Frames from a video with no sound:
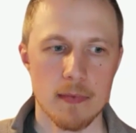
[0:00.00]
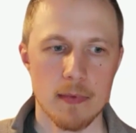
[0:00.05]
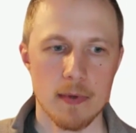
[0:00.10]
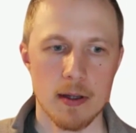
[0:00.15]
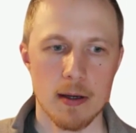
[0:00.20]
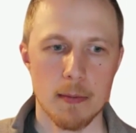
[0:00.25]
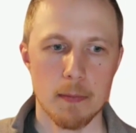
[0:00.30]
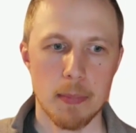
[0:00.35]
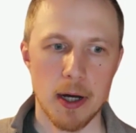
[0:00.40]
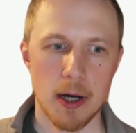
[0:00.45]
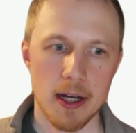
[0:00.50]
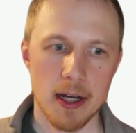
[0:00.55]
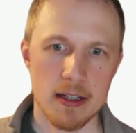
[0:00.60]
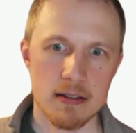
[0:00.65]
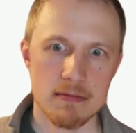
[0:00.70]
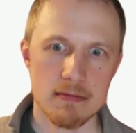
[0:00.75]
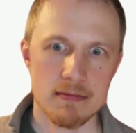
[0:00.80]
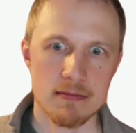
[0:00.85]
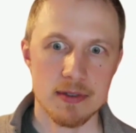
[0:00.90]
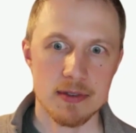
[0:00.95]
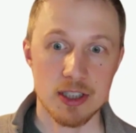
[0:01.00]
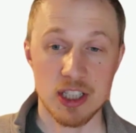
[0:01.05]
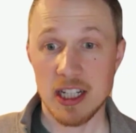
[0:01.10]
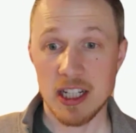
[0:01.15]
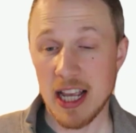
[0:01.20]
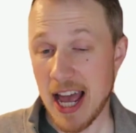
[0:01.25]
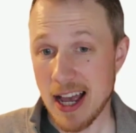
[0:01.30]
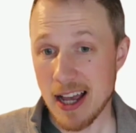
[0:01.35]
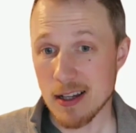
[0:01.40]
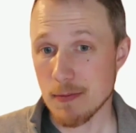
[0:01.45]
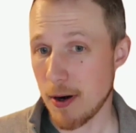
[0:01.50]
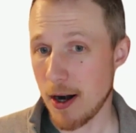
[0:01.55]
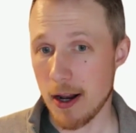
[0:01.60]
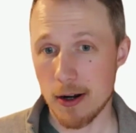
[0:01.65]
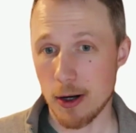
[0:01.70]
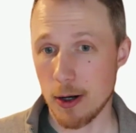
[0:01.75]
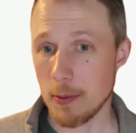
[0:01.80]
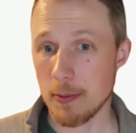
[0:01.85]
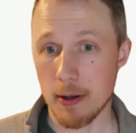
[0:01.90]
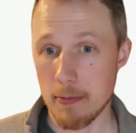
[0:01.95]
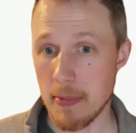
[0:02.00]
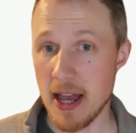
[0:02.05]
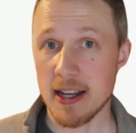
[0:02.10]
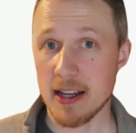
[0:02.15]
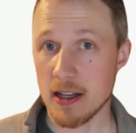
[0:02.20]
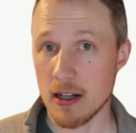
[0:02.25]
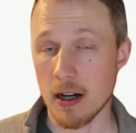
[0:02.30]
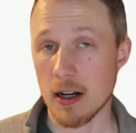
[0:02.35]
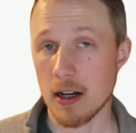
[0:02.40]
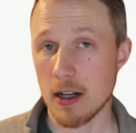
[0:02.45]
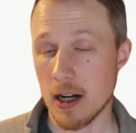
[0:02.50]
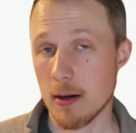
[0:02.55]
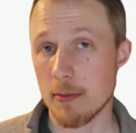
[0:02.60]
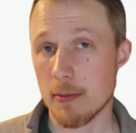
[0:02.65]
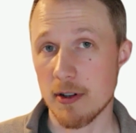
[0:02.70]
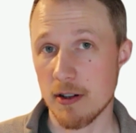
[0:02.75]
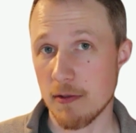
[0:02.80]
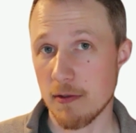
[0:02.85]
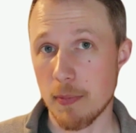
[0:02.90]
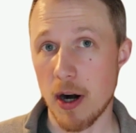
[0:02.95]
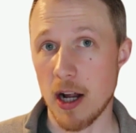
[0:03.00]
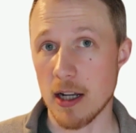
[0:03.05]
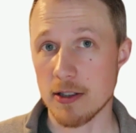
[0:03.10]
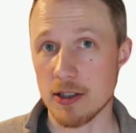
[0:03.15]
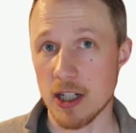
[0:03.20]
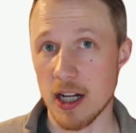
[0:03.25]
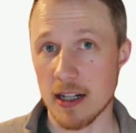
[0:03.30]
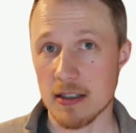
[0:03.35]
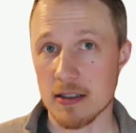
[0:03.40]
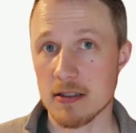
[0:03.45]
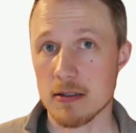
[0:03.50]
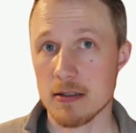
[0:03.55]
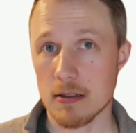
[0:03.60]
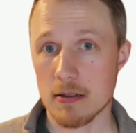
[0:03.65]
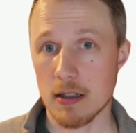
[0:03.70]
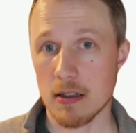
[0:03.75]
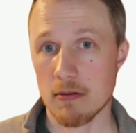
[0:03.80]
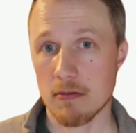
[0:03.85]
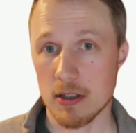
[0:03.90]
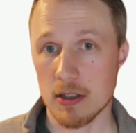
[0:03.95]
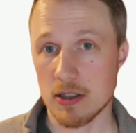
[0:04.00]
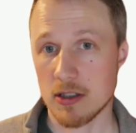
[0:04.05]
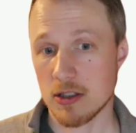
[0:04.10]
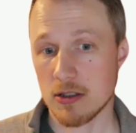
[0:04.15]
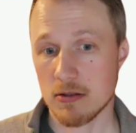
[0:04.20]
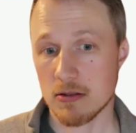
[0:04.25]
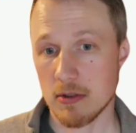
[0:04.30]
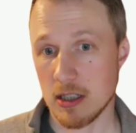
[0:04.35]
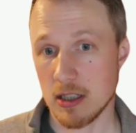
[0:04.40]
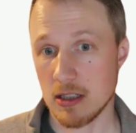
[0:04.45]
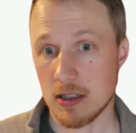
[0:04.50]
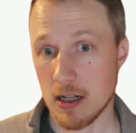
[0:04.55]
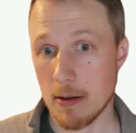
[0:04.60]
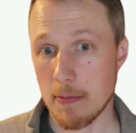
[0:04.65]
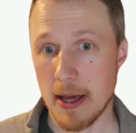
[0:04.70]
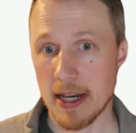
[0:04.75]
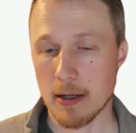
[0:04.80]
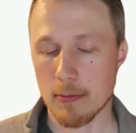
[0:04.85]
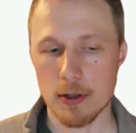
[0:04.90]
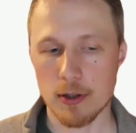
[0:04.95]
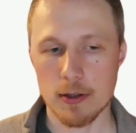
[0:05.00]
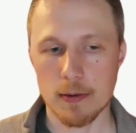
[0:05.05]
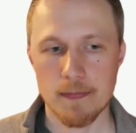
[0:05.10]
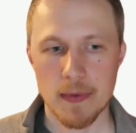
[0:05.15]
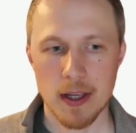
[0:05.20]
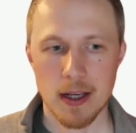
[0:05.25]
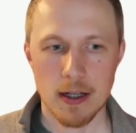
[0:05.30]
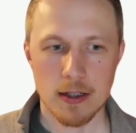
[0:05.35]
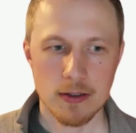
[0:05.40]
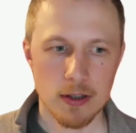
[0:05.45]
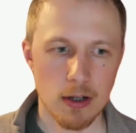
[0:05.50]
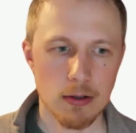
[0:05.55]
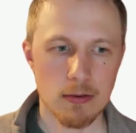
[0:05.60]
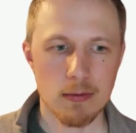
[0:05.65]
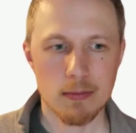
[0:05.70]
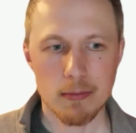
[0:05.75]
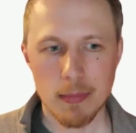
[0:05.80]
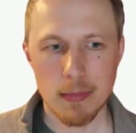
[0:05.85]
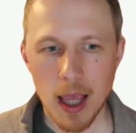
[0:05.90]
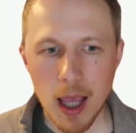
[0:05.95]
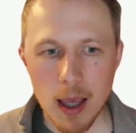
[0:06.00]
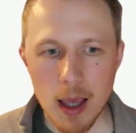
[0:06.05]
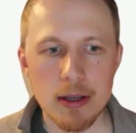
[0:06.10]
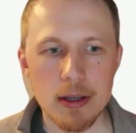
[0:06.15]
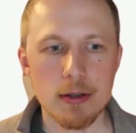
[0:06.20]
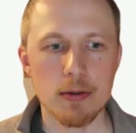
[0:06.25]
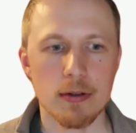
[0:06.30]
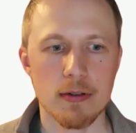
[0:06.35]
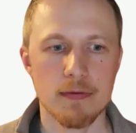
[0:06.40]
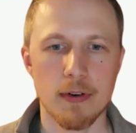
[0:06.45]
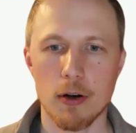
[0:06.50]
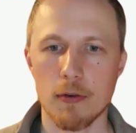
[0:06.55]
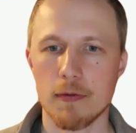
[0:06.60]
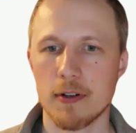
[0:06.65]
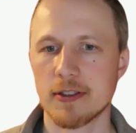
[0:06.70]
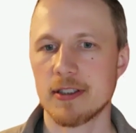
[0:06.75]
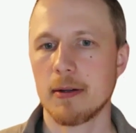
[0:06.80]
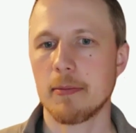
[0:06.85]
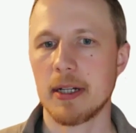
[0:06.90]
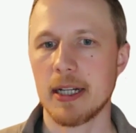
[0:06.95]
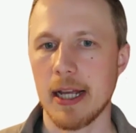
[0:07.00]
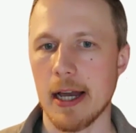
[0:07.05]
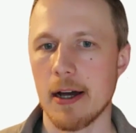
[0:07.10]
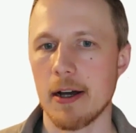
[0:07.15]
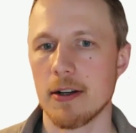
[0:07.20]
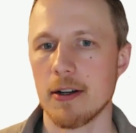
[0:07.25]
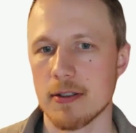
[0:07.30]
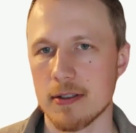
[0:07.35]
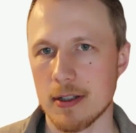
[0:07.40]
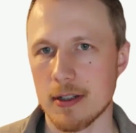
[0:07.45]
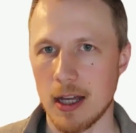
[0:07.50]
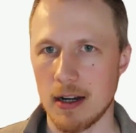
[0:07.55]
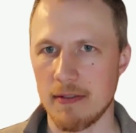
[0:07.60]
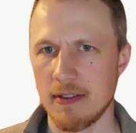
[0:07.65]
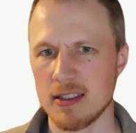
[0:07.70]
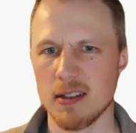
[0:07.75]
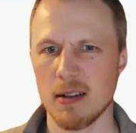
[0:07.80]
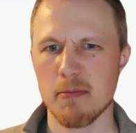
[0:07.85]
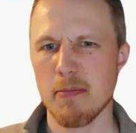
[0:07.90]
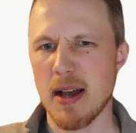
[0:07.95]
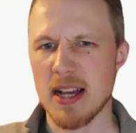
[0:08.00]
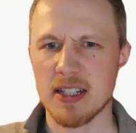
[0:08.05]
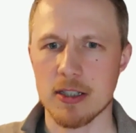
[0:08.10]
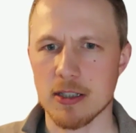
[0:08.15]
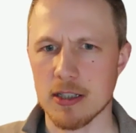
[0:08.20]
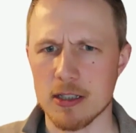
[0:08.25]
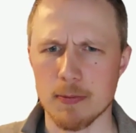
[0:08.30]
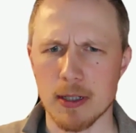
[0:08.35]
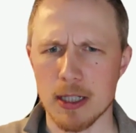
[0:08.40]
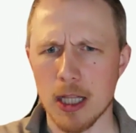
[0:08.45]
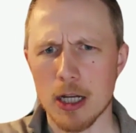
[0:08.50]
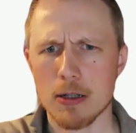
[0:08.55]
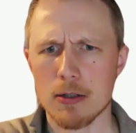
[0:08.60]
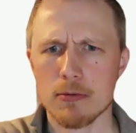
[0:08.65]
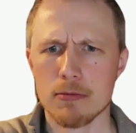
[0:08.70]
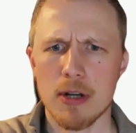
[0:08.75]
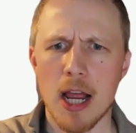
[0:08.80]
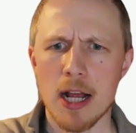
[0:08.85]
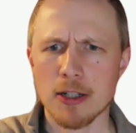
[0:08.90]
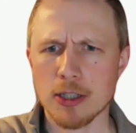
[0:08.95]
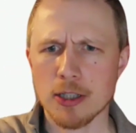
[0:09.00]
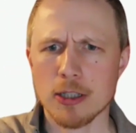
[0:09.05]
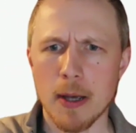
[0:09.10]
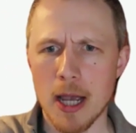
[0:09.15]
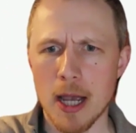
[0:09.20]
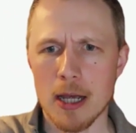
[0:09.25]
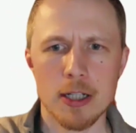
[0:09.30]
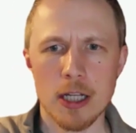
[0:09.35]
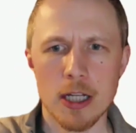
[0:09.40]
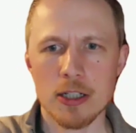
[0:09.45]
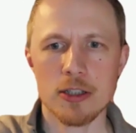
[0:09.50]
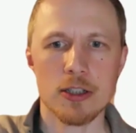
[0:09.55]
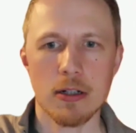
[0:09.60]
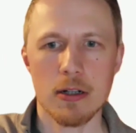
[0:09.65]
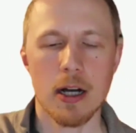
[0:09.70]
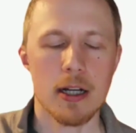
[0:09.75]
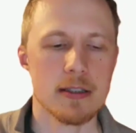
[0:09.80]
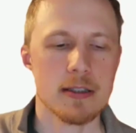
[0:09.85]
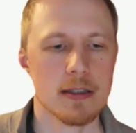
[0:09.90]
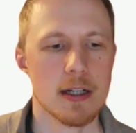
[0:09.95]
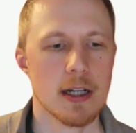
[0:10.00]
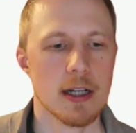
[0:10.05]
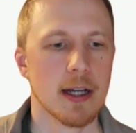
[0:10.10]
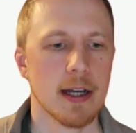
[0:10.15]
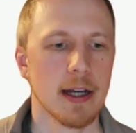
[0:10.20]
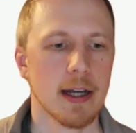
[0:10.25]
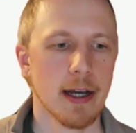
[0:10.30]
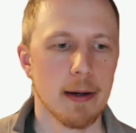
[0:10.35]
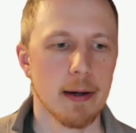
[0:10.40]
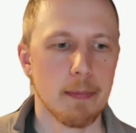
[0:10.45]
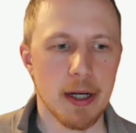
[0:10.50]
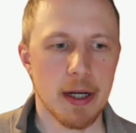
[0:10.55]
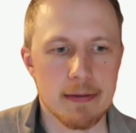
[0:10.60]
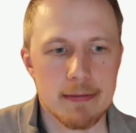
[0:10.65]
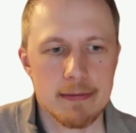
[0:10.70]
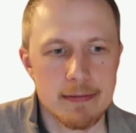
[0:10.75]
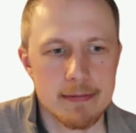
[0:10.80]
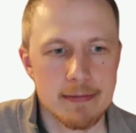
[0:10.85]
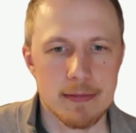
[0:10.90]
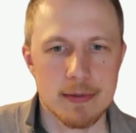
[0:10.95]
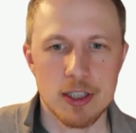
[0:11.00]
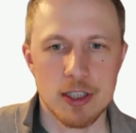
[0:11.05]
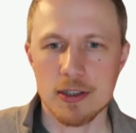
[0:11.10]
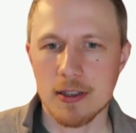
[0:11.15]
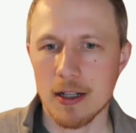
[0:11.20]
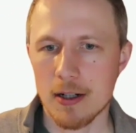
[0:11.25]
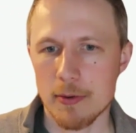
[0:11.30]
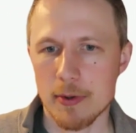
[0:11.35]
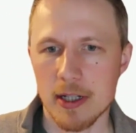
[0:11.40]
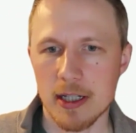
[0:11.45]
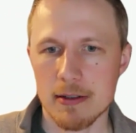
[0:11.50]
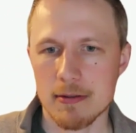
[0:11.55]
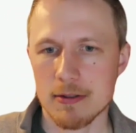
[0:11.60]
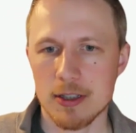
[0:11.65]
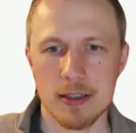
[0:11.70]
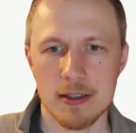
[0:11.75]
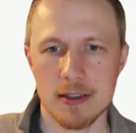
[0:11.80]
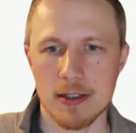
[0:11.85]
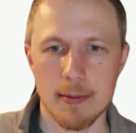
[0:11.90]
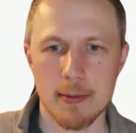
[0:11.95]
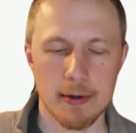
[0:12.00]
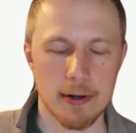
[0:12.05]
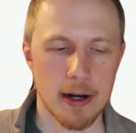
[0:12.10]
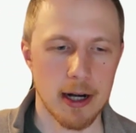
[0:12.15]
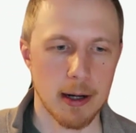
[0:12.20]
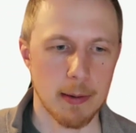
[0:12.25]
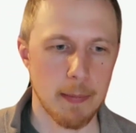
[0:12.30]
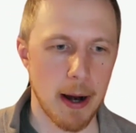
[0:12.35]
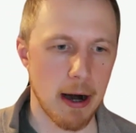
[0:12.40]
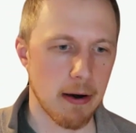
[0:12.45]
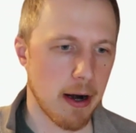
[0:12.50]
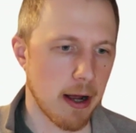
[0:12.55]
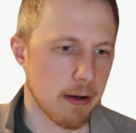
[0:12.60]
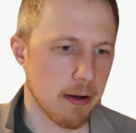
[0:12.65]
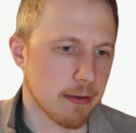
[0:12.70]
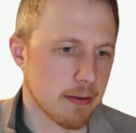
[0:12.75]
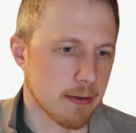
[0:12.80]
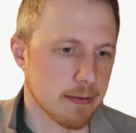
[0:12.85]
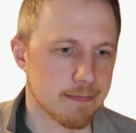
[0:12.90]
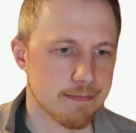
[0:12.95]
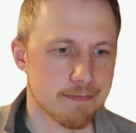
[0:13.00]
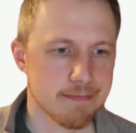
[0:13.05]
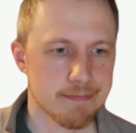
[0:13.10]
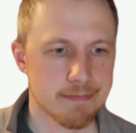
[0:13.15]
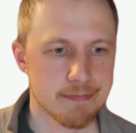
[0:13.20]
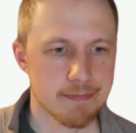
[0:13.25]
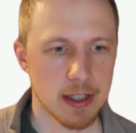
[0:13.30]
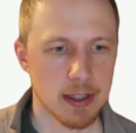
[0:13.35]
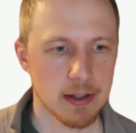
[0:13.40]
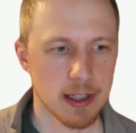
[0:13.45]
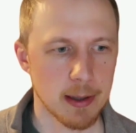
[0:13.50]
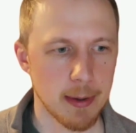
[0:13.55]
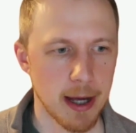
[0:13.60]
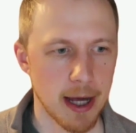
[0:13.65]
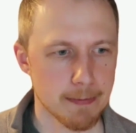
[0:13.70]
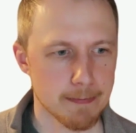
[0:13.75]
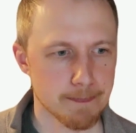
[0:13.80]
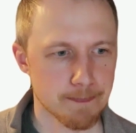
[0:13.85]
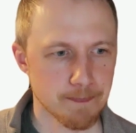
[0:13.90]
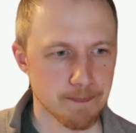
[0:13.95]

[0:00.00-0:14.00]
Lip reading: But she has brought home the bacon on a number of projects, which is commendable. So maybe you would vote for somebody else kind of as a message to be like, Nancy, pay attention to us. But she's going to win. She's a Democratic powerhouse. Think about it.